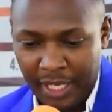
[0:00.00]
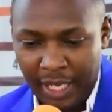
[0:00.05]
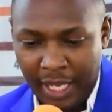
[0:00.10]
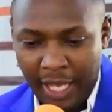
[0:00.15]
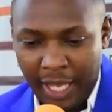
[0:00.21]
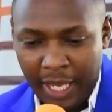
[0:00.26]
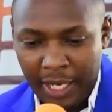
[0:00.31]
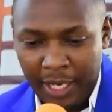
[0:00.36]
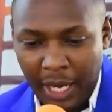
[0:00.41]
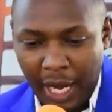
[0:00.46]

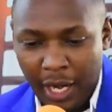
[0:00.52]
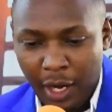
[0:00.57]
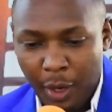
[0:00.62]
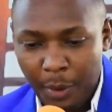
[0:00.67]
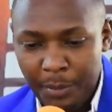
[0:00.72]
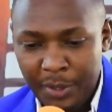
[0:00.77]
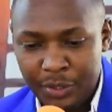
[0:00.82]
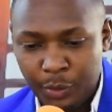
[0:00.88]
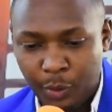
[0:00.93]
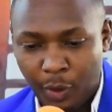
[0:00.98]
Now, allow me
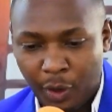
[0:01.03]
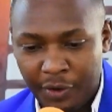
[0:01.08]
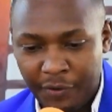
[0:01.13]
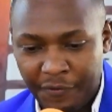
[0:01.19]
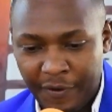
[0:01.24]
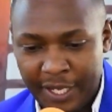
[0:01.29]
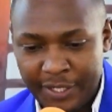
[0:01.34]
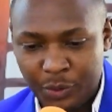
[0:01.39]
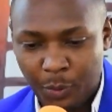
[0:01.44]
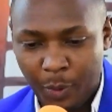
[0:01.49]
to
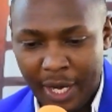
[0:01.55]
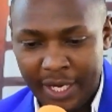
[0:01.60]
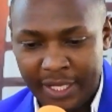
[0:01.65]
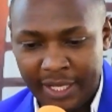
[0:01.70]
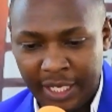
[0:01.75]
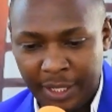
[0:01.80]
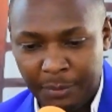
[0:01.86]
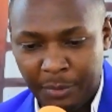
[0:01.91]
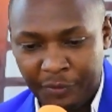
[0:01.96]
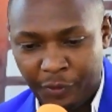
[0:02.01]
confess one
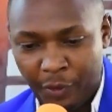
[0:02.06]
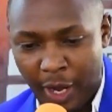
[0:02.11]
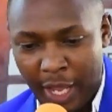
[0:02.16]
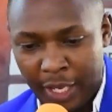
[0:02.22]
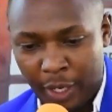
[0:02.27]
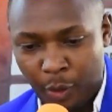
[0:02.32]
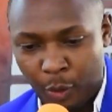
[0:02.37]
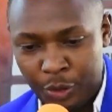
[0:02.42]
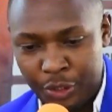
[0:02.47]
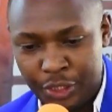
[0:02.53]
thing before I
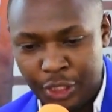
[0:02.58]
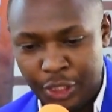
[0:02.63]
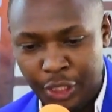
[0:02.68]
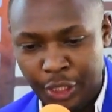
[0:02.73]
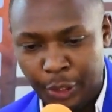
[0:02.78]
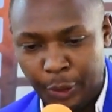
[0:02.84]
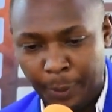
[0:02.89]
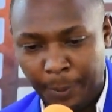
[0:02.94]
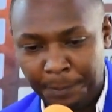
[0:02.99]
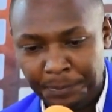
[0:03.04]

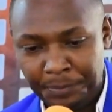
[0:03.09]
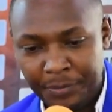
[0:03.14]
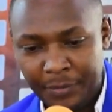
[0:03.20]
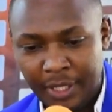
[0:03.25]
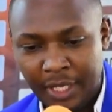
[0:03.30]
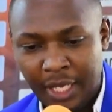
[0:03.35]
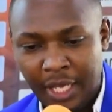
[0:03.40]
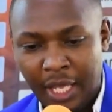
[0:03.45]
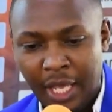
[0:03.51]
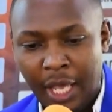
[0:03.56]
continue,
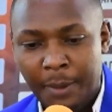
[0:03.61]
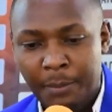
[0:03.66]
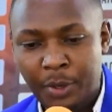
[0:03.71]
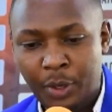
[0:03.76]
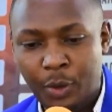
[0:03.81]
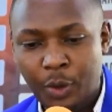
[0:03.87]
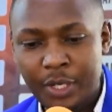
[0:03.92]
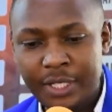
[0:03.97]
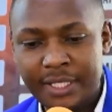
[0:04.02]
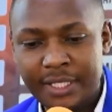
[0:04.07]

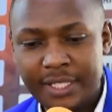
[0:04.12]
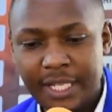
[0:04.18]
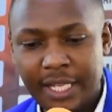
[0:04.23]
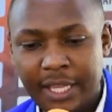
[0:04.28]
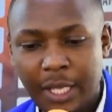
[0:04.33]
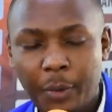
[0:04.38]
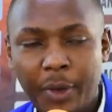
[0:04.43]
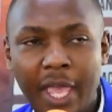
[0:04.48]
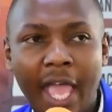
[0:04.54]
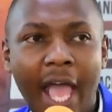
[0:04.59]
because the
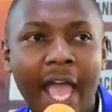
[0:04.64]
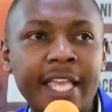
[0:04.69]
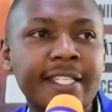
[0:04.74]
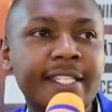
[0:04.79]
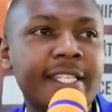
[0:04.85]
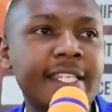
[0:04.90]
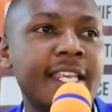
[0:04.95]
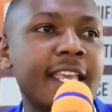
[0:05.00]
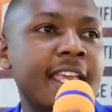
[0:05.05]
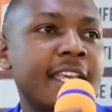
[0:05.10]
way I
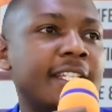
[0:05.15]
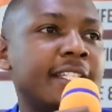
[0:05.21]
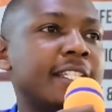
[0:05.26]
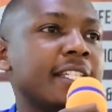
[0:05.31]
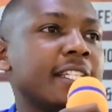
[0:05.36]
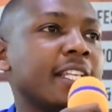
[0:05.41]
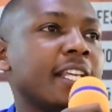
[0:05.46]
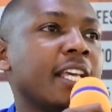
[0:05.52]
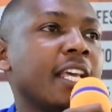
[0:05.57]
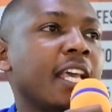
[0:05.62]
see it
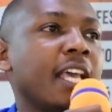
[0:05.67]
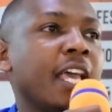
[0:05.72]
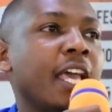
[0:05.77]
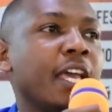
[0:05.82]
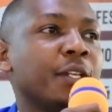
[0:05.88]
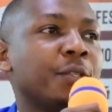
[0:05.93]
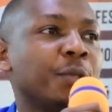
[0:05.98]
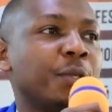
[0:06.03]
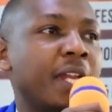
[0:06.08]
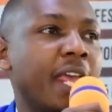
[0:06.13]

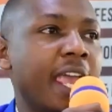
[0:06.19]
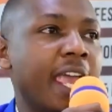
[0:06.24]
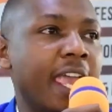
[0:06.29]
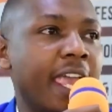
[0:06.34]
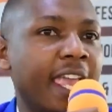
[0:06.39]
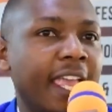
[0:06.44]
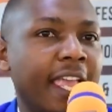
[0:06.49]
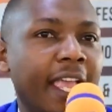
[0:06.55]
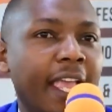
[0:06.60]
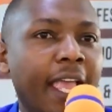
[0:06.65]

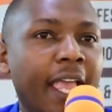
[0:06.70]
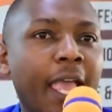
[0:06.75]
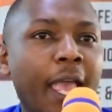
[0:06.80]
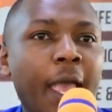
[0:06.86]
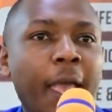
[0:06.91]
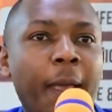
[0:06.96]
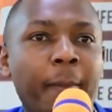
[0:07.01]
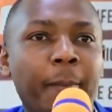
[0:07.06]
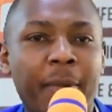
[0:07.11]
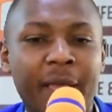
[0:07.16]
today,
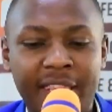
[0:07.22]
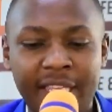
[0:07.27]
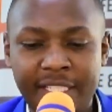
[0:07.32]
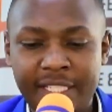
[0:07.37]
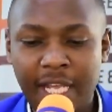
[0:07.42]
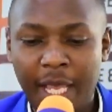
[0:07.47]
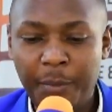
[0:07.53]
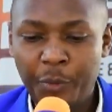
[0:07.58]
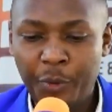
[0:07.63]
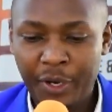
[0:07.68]
by the
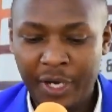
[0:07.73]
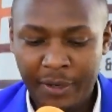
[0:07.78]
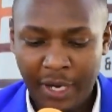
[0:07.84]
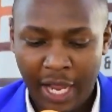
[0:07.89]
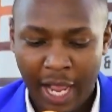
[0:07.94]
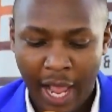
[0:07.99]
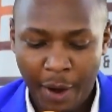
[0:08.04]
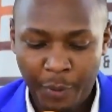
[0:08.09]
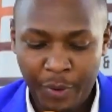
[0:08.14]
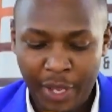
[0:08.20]
time
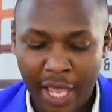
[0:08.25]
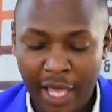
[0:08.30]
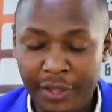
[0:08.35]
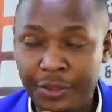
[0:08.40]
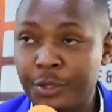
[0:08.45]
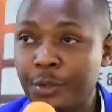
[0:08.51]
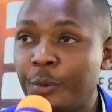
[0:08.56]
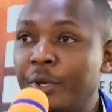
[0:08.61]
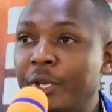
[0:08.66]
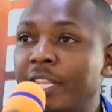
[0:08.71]
we are
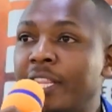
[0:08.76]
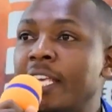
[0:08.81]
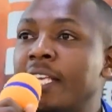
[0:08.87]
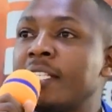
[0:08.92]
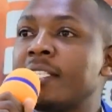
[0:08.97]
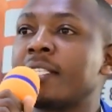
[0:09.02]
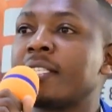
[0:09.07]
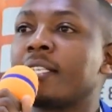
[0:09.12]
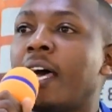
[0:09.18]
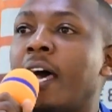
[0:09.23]
through with
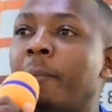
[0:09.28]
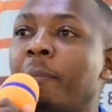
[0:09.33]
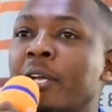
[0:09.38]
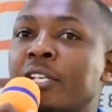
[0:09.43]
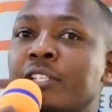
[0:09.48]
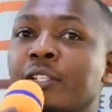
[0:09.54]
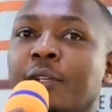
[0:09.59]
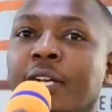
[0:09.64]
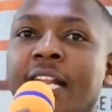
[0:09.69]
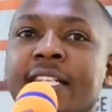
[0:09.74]
this
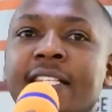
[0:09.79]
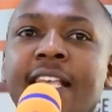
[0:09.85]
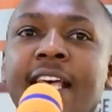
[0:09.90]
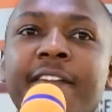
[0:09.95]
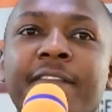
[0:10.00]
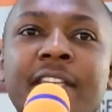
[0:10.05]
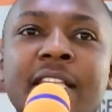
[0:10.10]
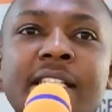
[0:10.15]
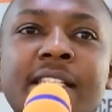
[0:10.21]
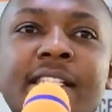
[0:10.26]
particular
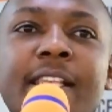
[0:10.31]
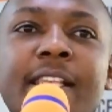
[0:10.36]
service,